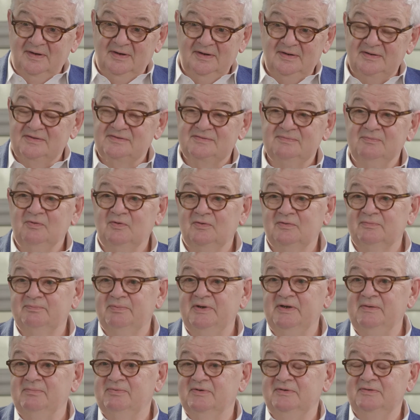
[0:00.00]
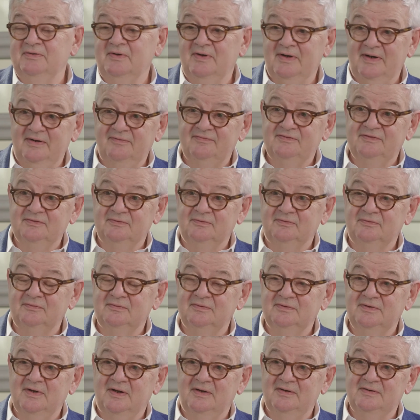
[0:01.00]
as more people you have to
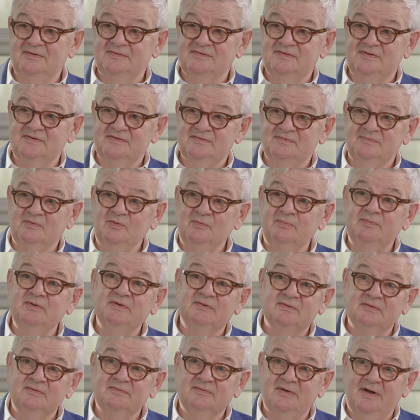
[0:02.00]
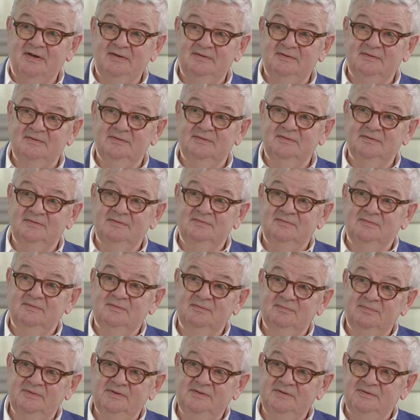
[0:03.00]
organize, as more bureaucratic it
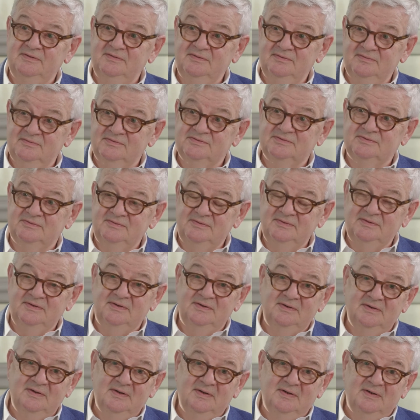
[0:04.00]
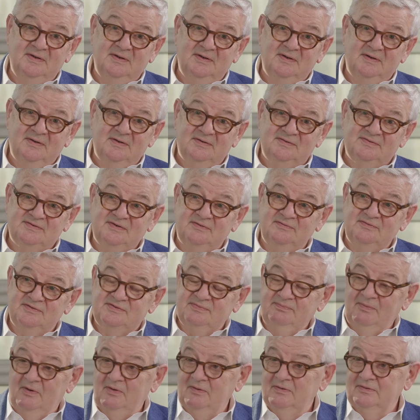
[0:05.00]
will be usually. So
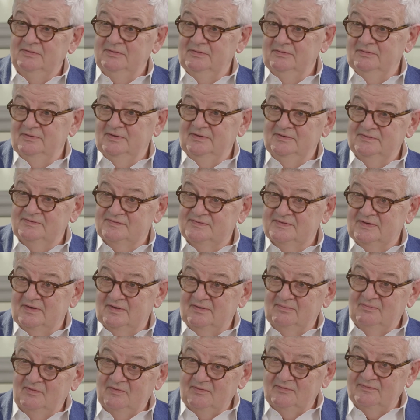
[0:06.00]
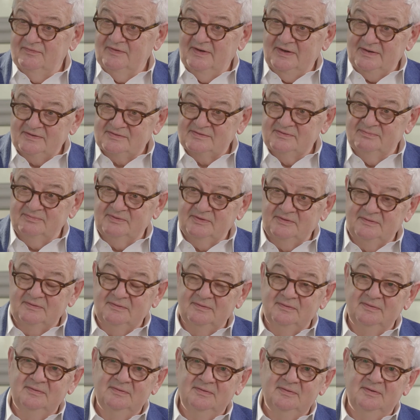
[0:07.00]
smaller units are more
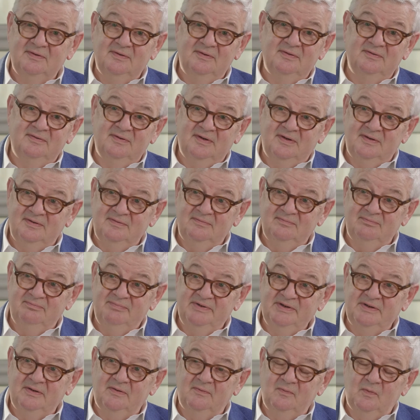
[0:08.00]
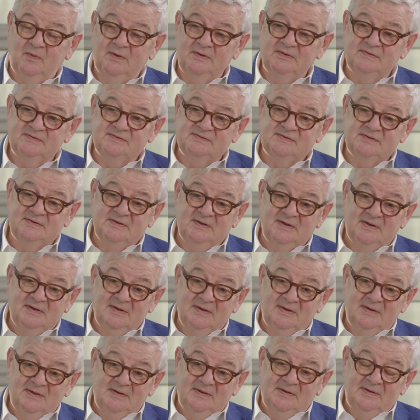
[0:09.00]
flexible than bigger ones.
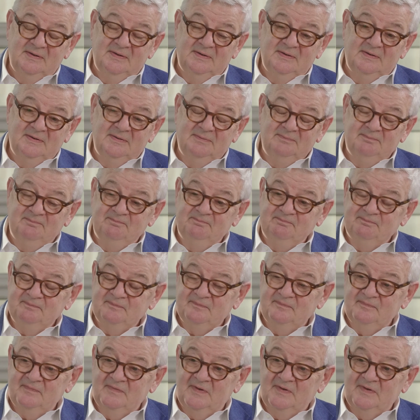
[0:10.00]
To